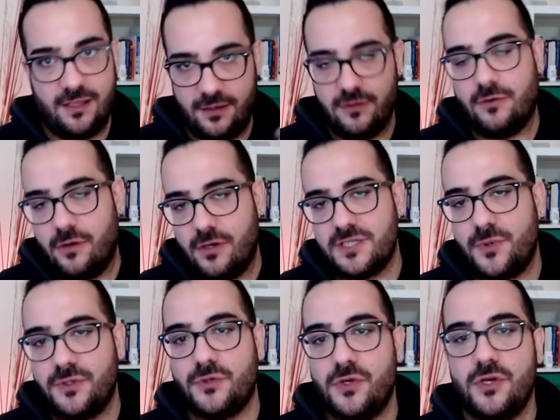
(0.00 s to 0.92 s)

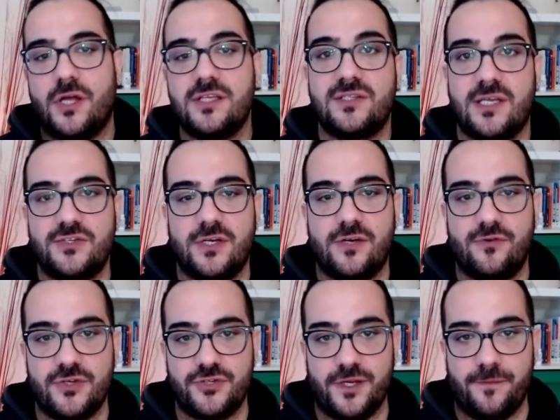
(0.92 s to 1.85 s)
corresponding to a non-stationary
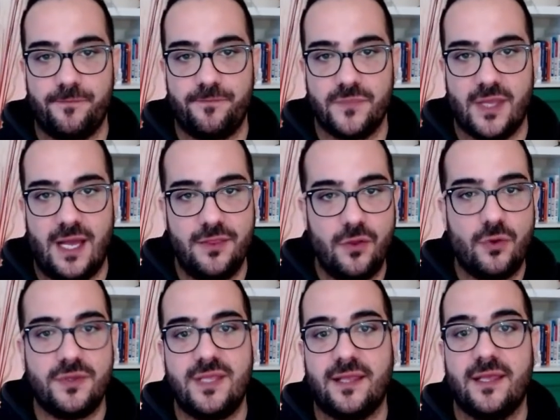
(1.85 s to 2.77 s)
regime. And
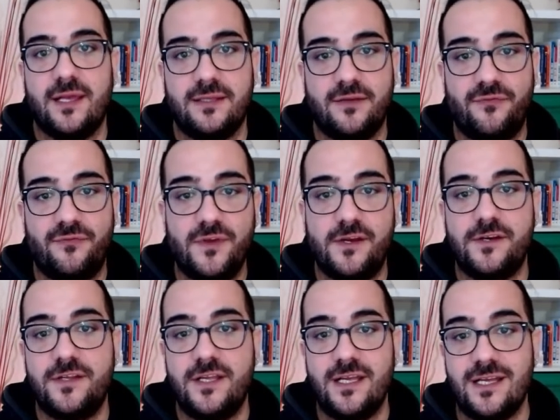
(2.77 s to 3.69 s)
note that the figure
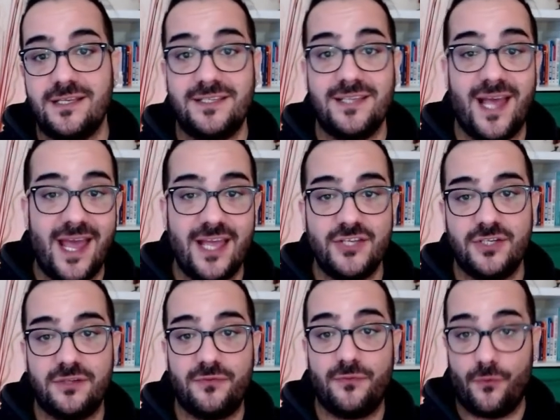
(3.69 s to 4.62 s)
D is the
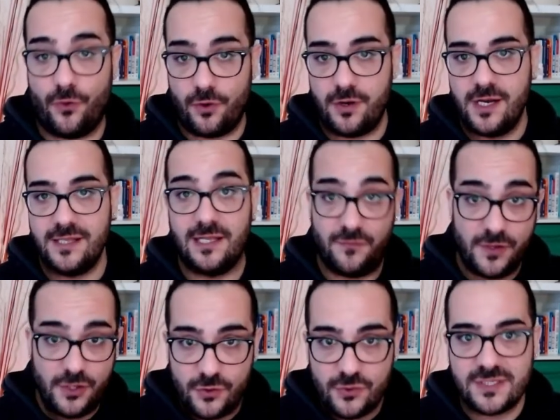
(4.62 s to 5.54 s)
agent 4 that we
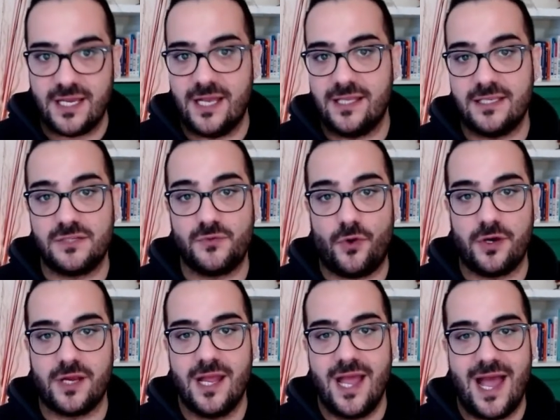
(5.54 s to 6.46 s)
use in this
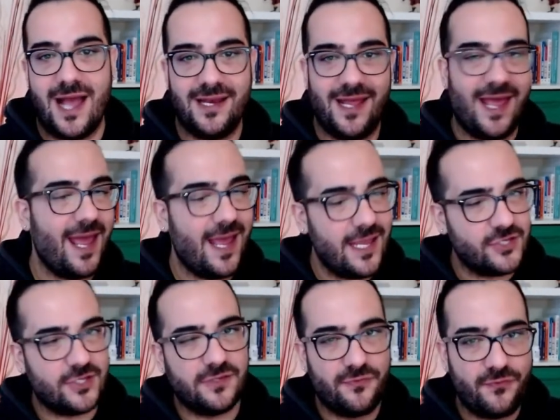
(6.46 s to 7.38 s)
work. And
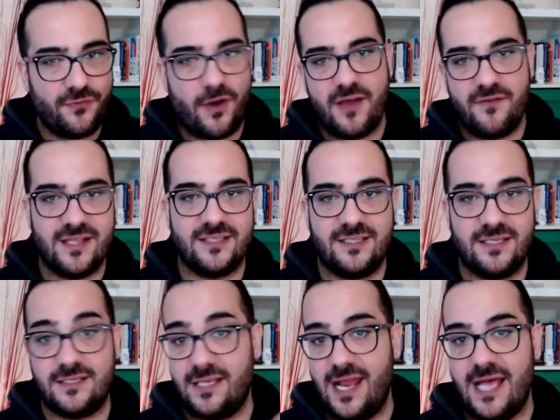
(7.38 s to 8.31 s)
agent 5 and
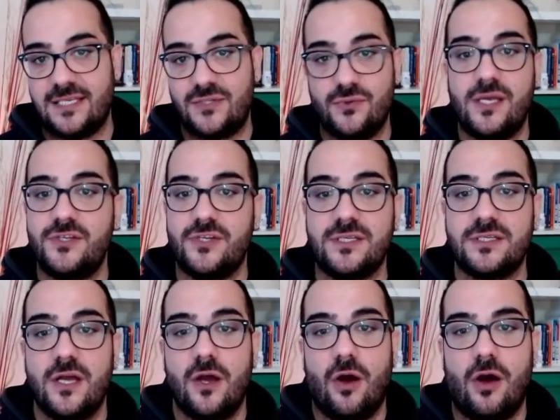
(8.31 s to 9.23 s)
6, the last two agents,
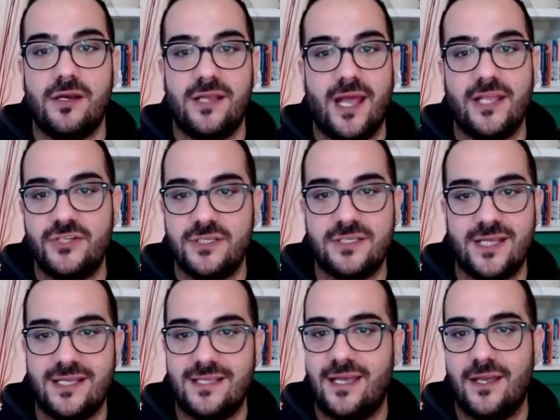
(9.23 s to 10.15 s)
are the agents
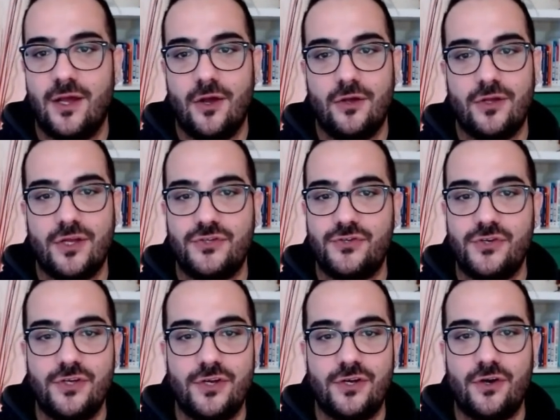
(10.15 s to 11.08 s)
that they
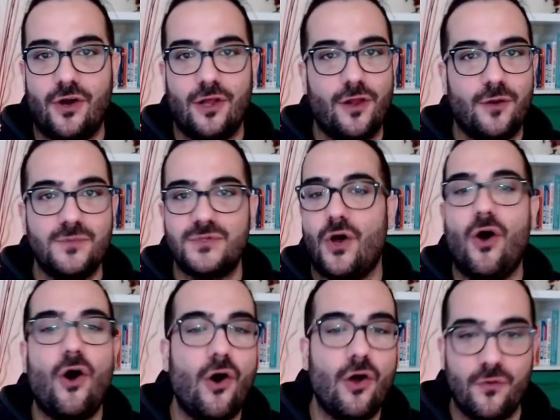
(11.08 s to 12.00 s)
trigger alarms
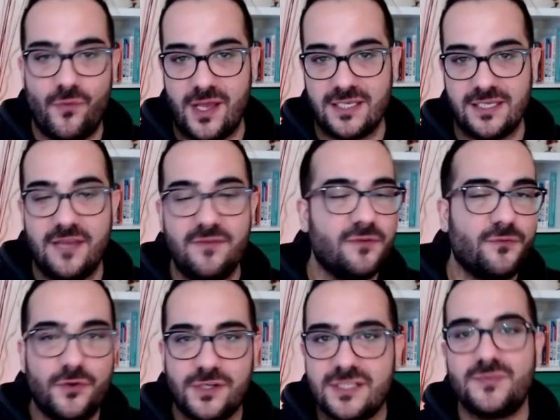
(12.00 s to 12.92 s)
always, even
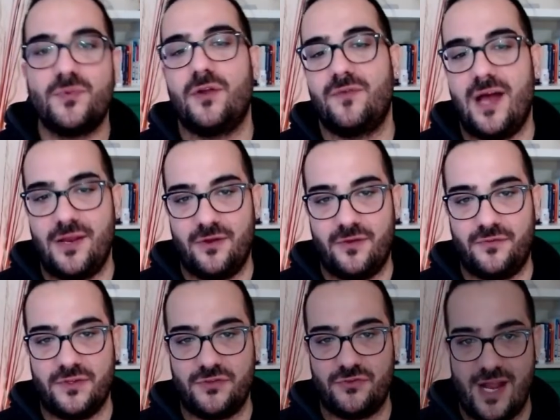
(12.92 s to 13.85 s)
for the small value of
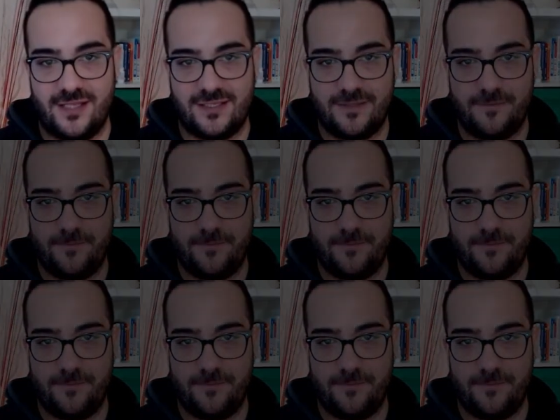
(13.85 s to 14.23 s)
the trends.